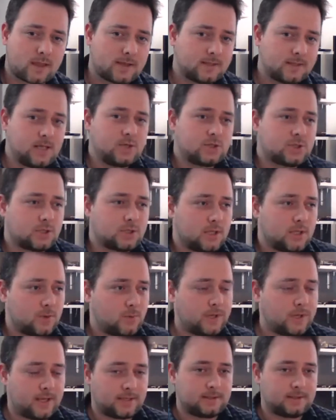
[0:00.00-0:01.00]
initially
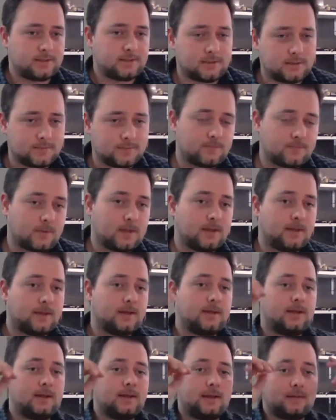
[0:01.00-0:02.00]
we had
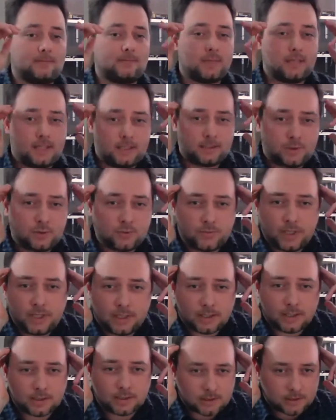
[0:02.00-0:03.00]
a plan to
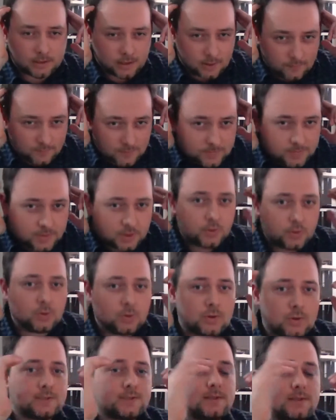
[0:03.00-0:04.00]
make it like flipped
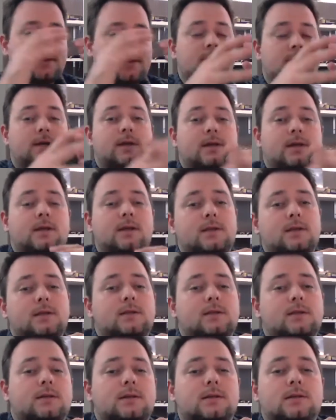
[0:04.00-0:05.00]
course,
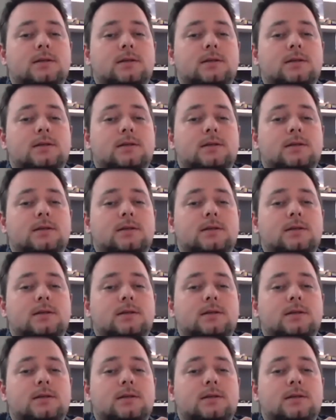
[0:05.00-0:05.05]
and